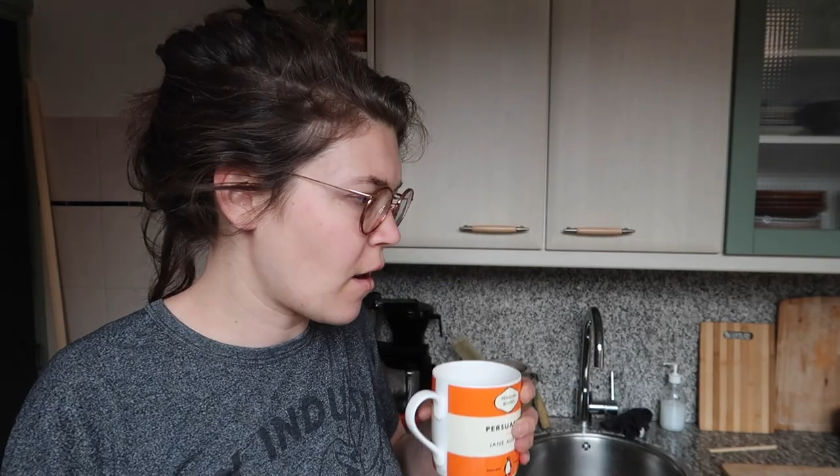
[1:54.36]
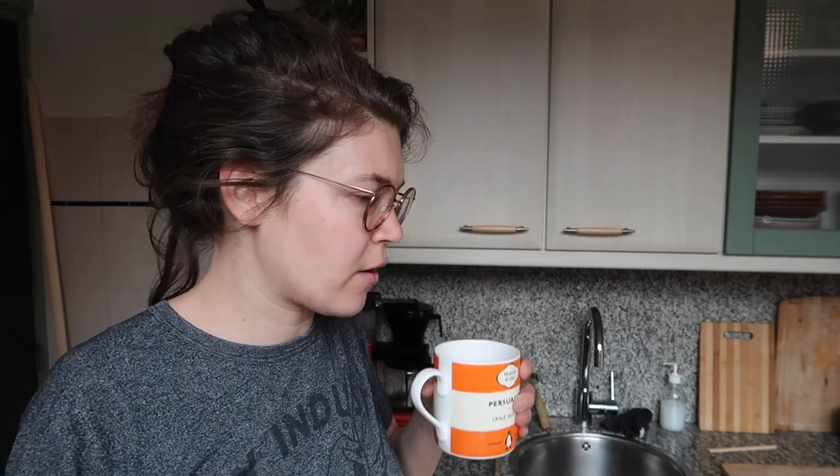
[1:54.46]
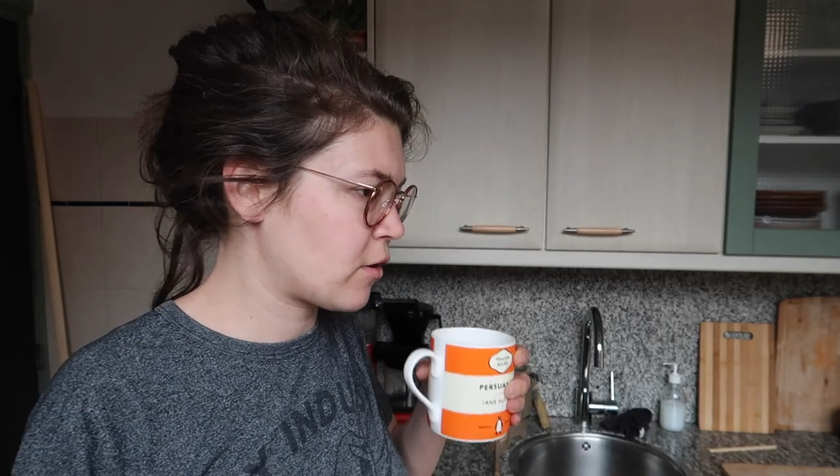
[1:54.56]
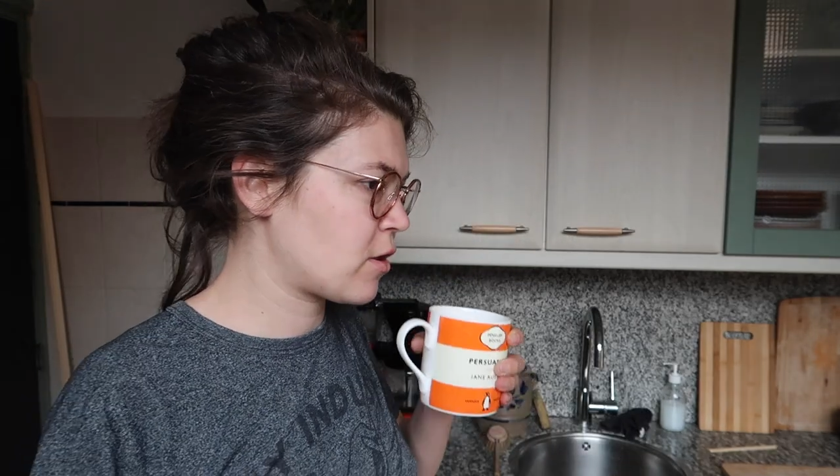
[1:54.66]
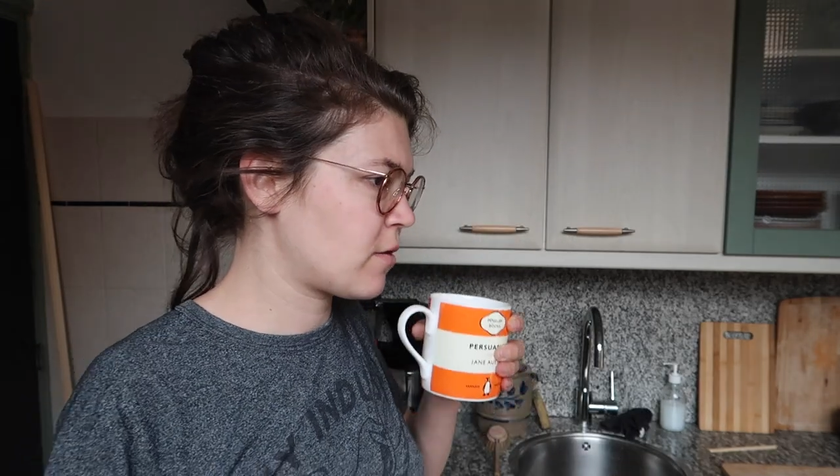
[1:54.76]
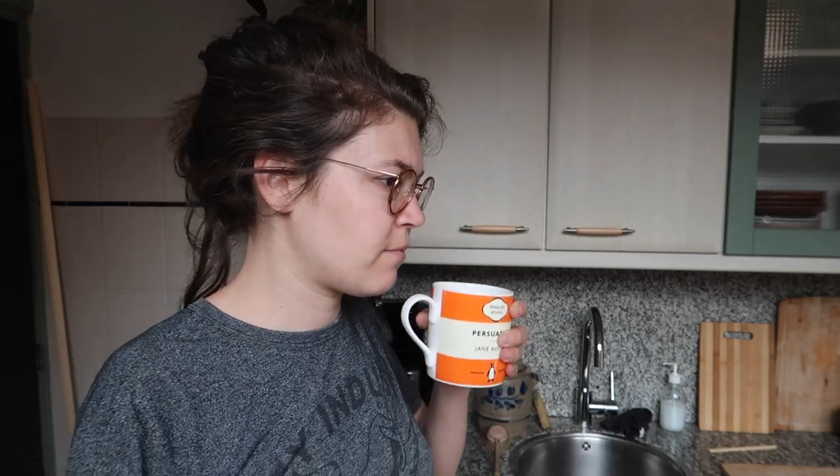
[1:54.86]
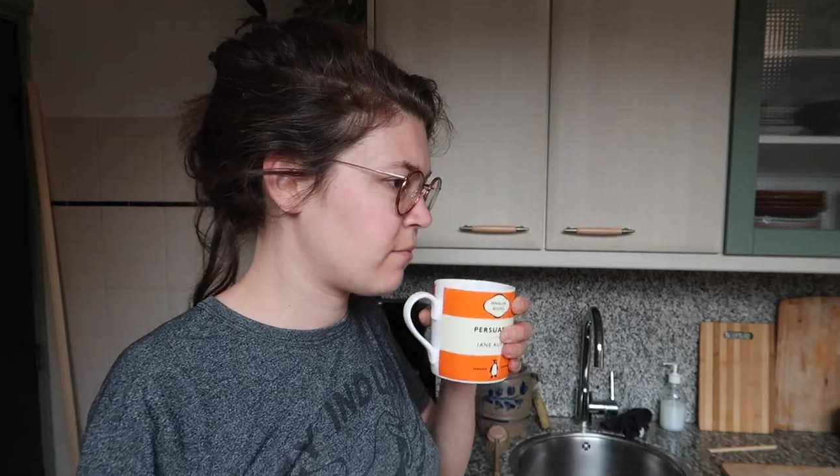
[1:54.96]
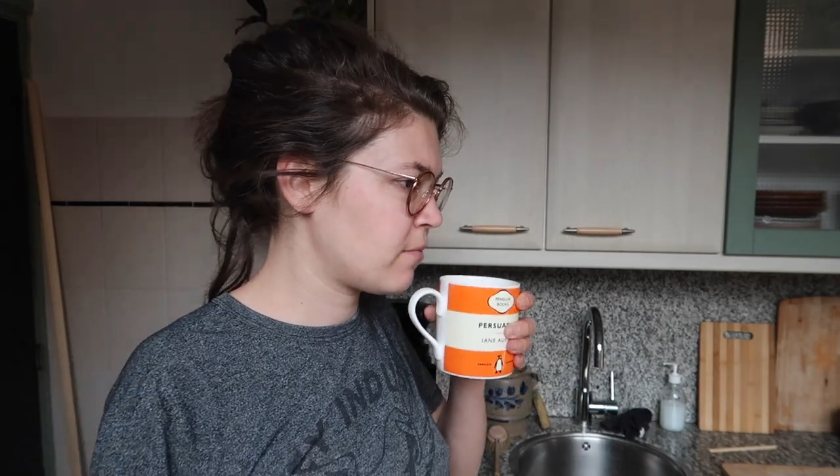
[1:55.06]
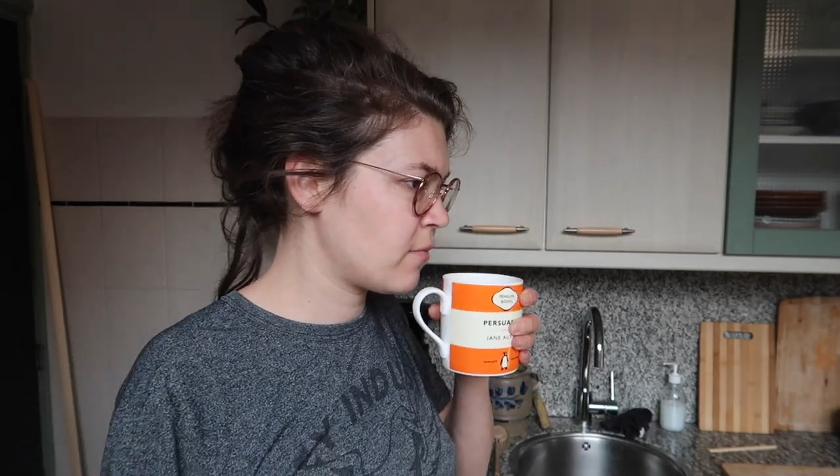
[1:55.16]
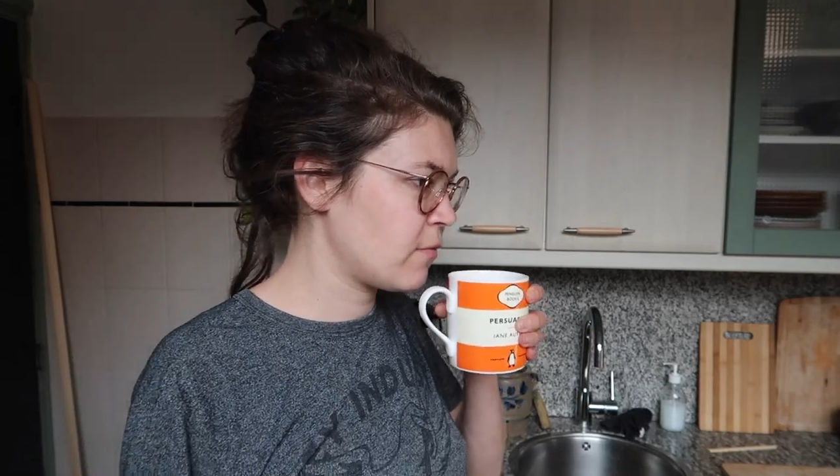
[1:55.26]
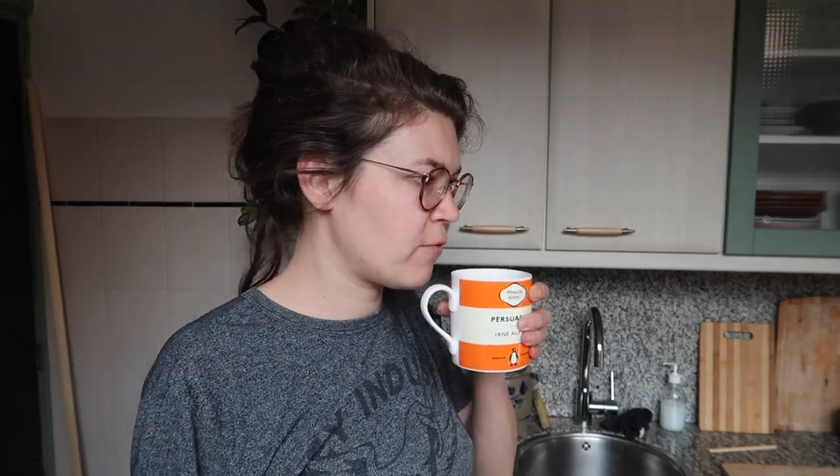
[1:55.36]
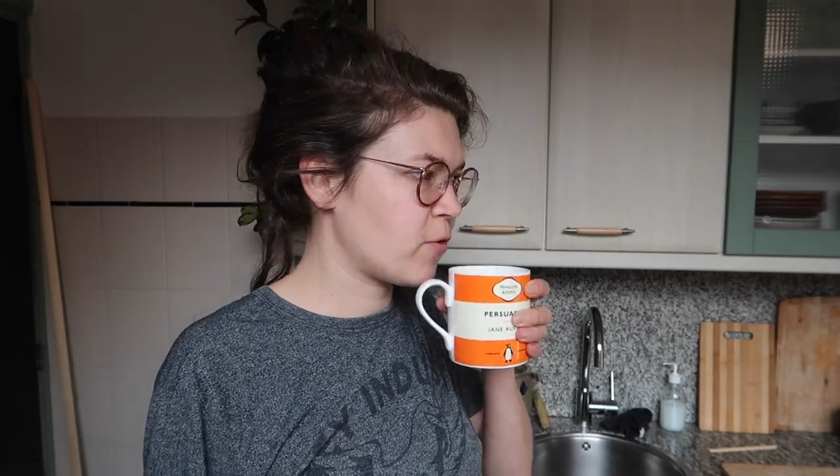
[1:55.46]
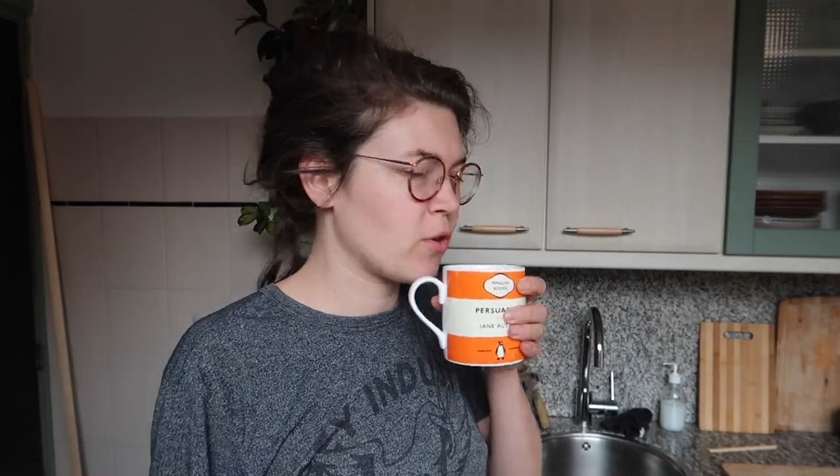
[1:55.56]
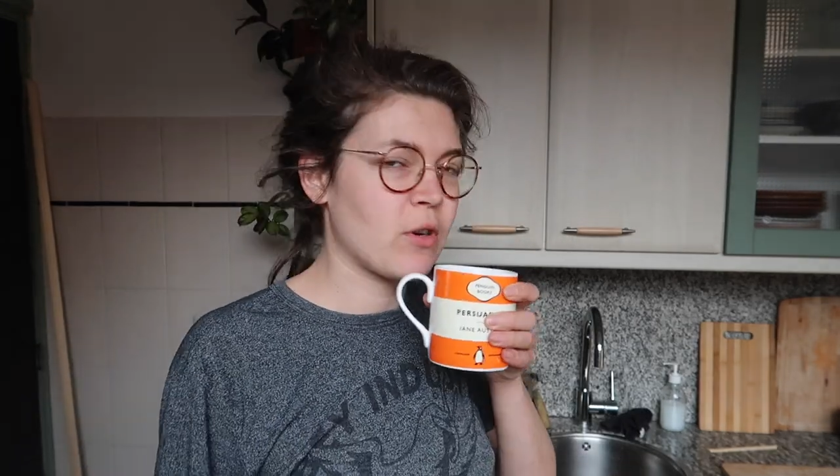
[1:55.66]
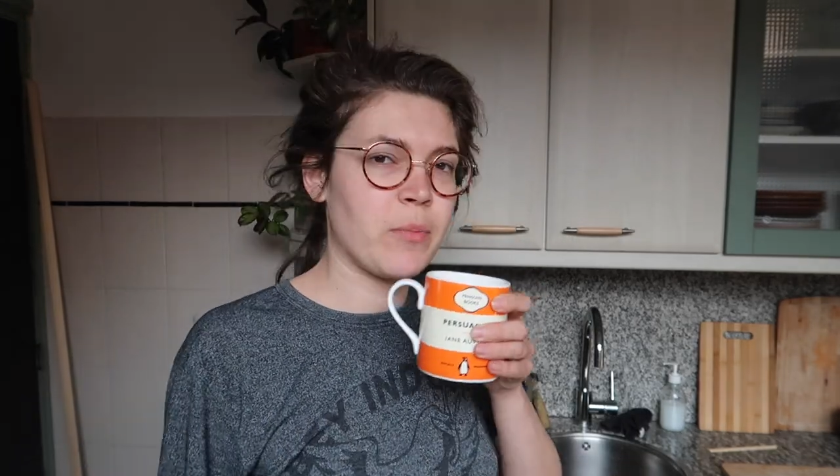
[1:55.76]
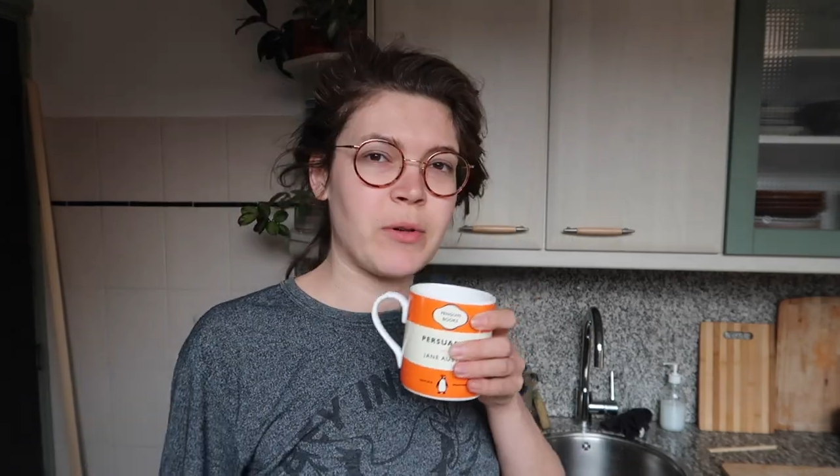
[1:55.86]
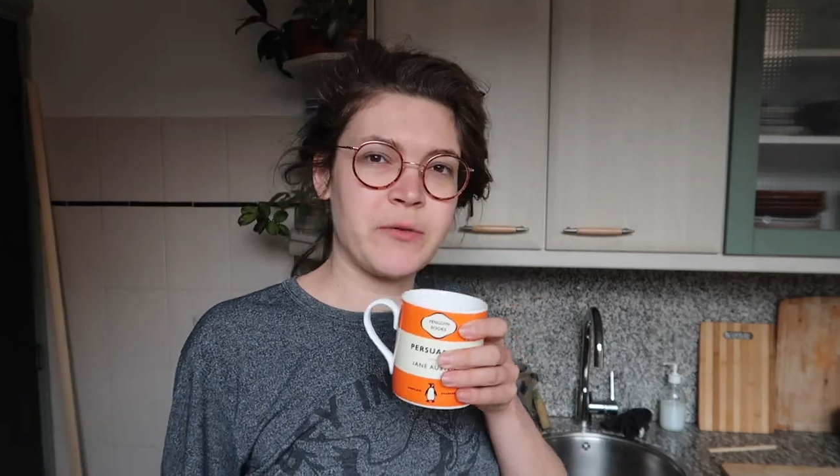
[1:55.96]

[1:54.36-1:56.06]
us for a couple